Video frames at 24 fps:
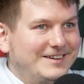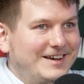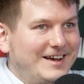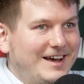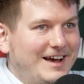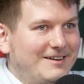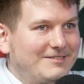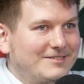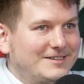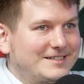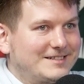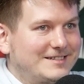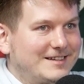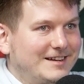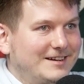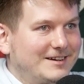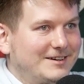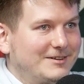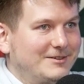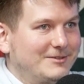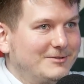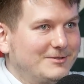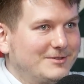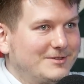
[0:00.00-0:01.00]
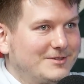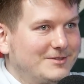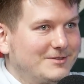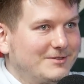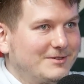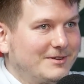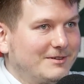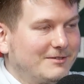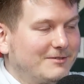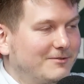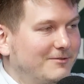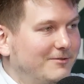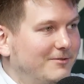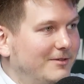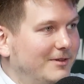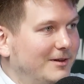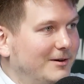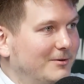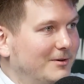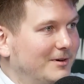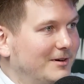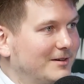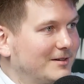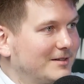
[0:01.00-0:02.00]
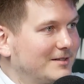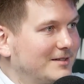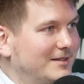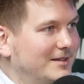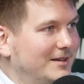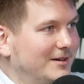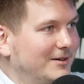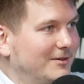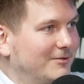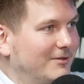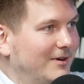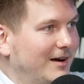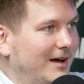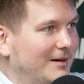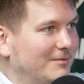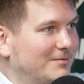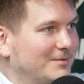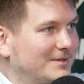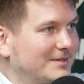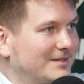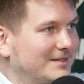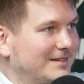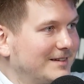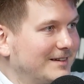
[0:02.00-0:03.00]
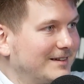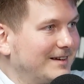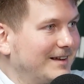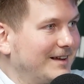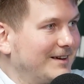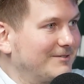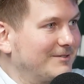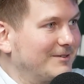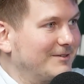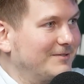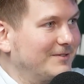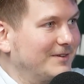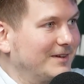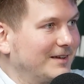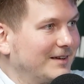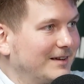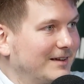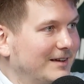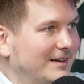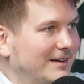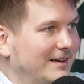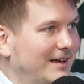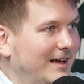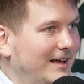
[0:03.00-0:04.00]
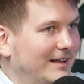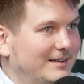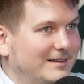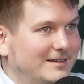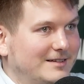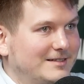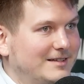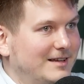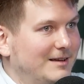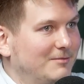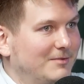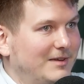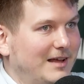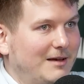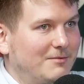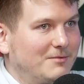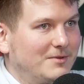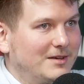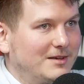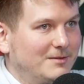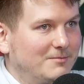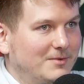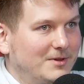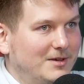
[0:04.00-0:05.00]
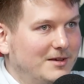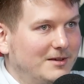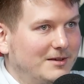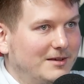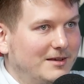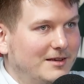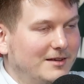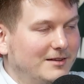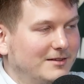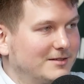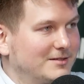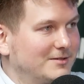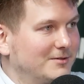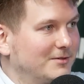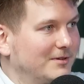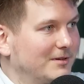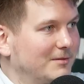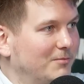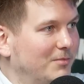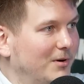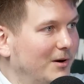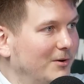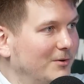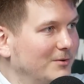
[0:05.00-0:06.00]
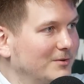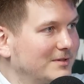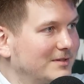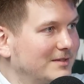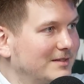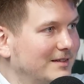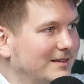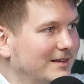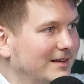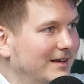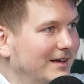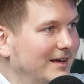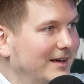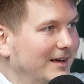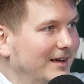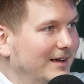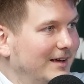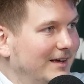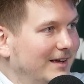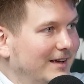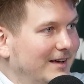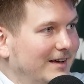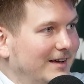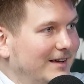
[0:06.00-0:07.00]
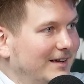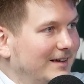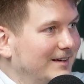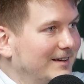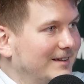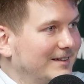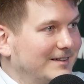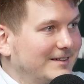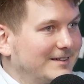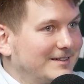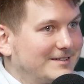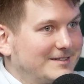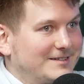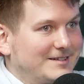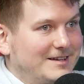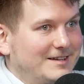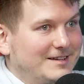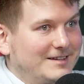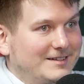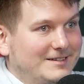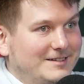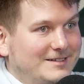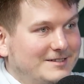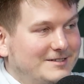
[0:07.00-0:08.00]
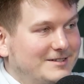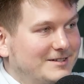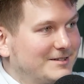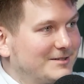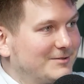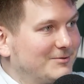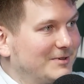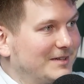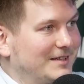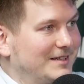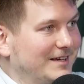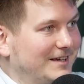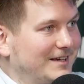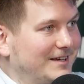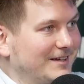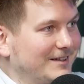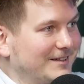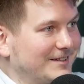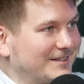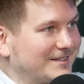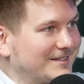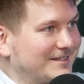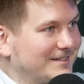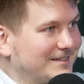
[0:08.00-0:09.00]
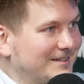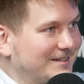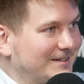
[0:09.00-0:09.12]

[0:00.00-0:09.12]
You have a center who's shooting floaters, teardrops, and everything. At the same time, he kills you in the post. It's just ridiculous.